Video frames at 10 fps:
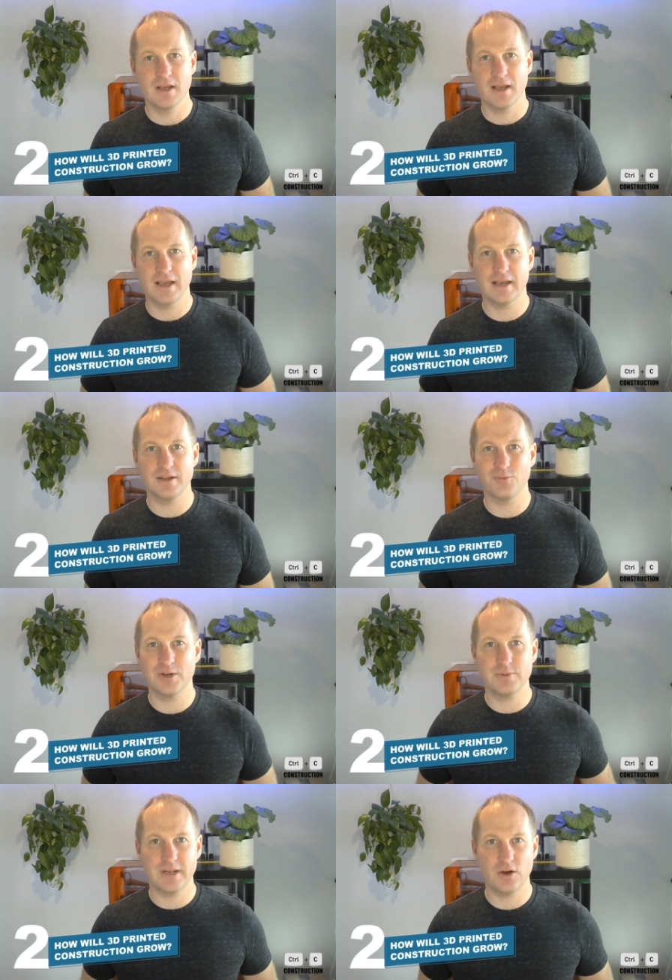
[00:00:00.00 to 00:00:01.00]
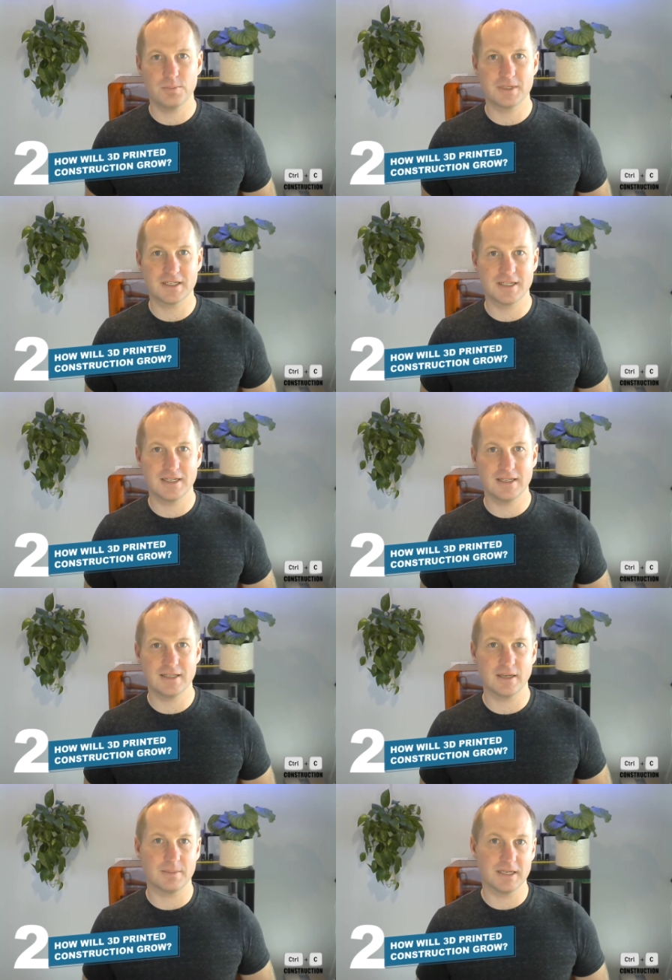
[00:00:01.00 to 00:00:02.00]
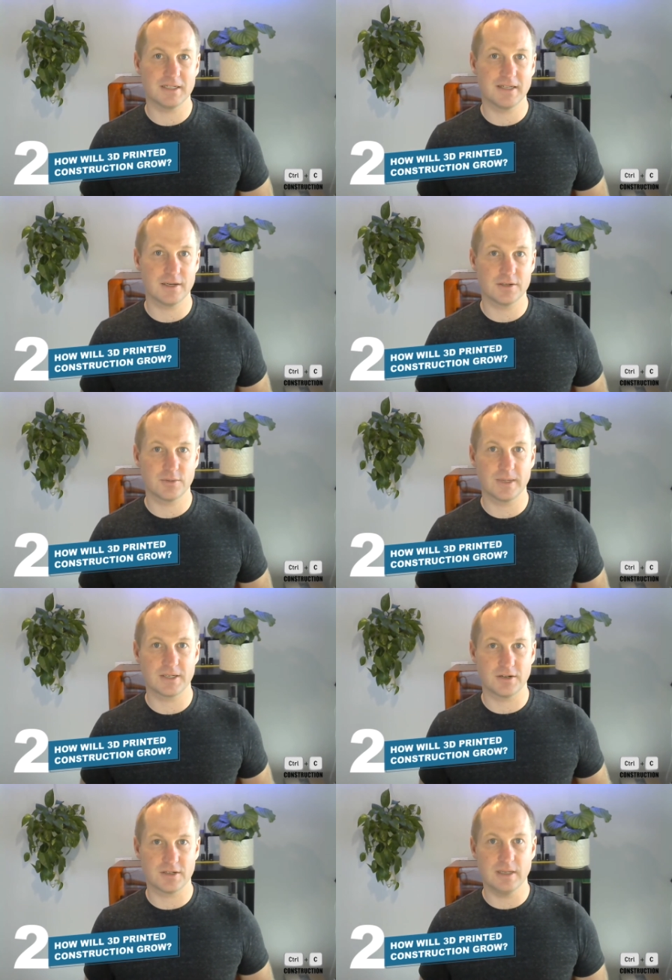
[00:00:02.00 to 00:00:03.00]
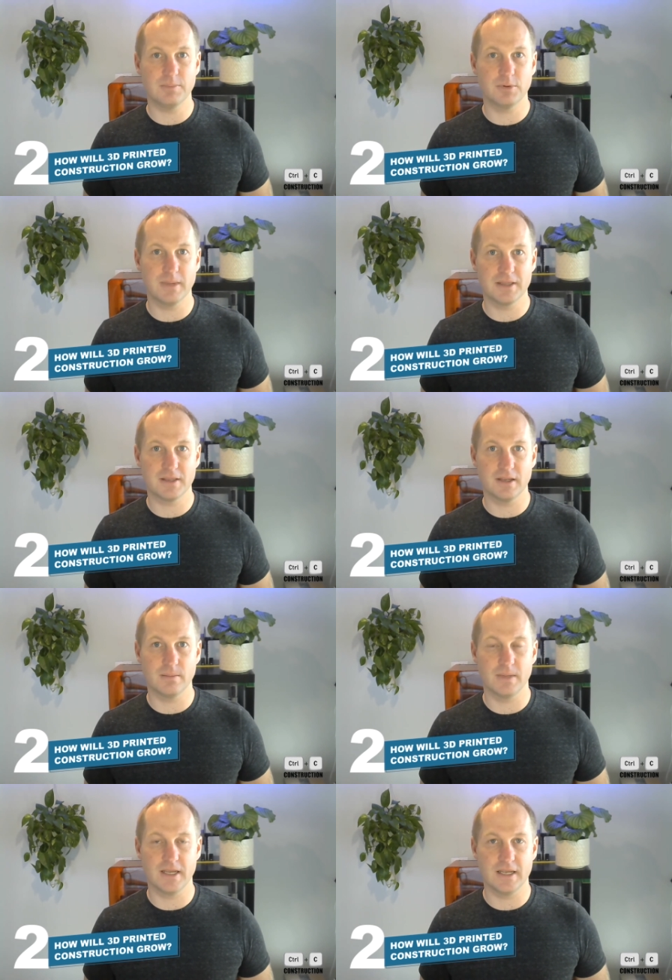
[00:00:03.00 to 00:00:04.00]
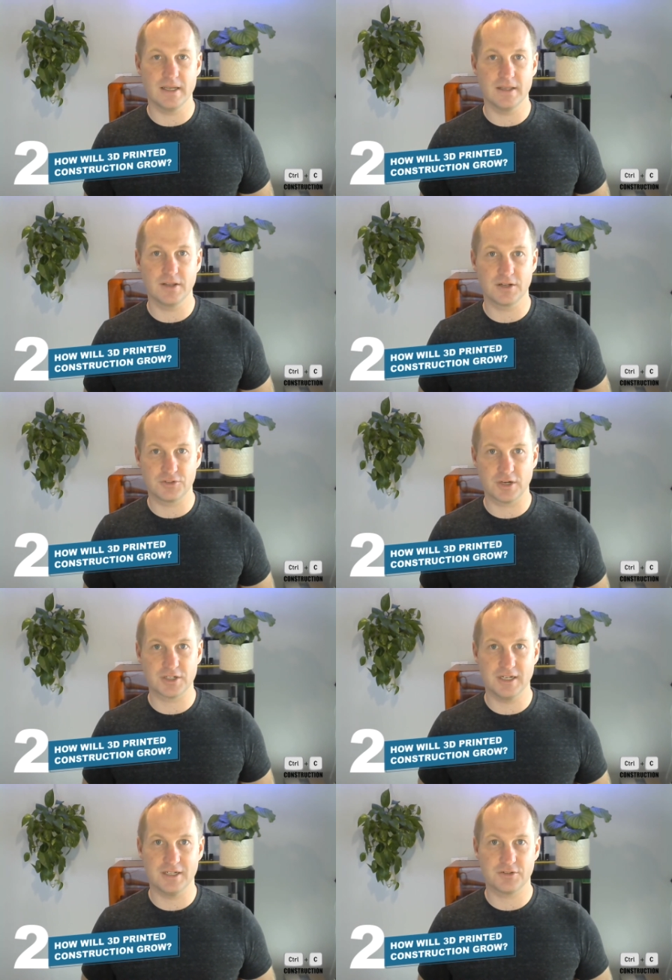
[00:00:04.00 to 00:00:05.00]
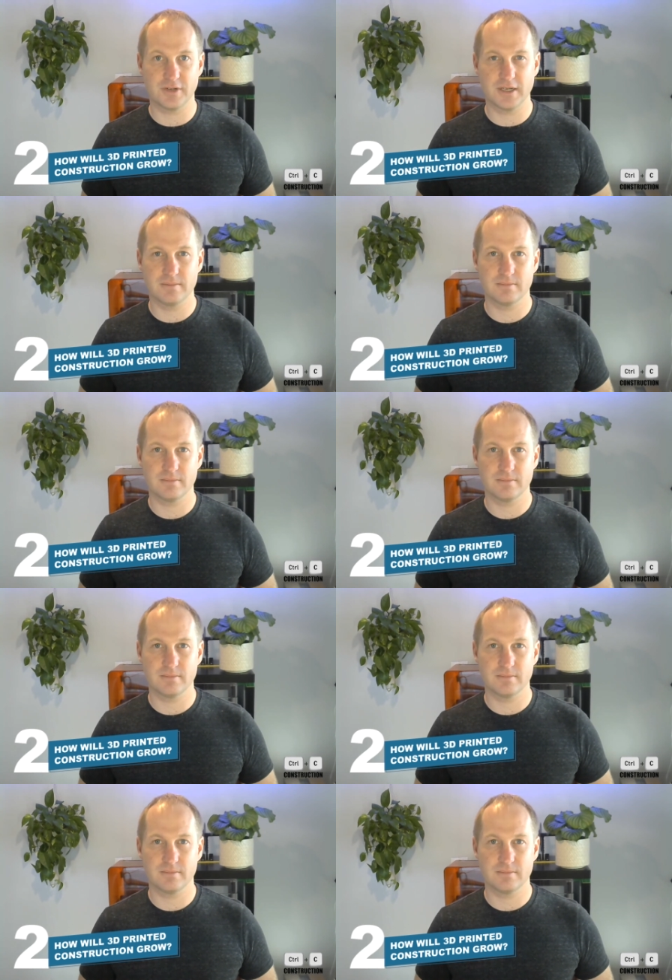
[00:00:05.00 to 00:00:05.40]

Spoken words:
And when do we hope to see these updated standards so we can start to implement them in the construction industry?